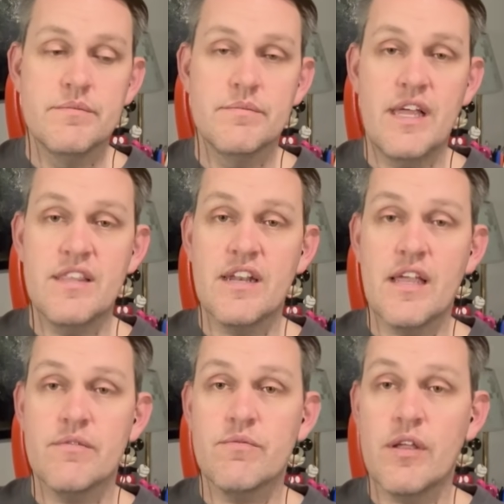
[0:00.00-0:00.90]
And then
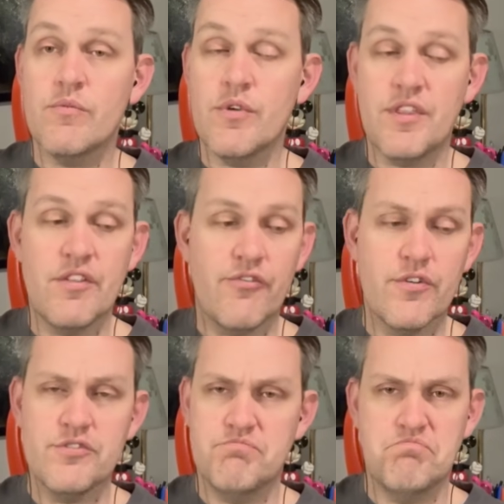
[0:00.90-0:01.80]
I, right within the
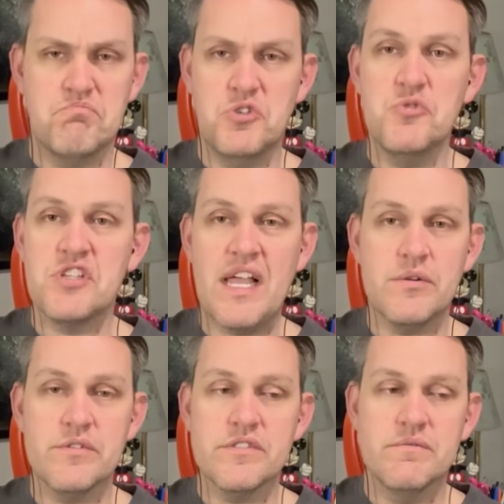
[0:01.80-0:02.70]
first two
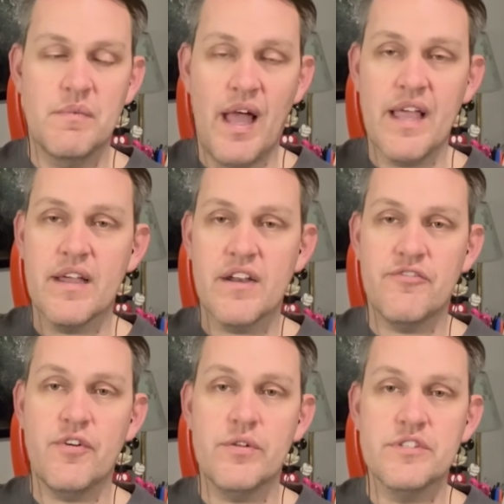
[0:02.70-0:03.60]
cycles, I got a
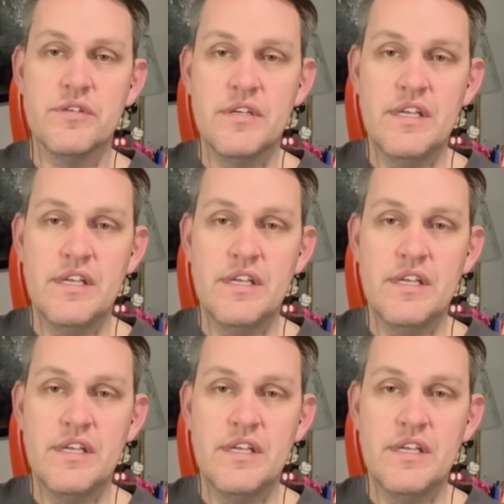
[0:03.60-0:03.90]
fault.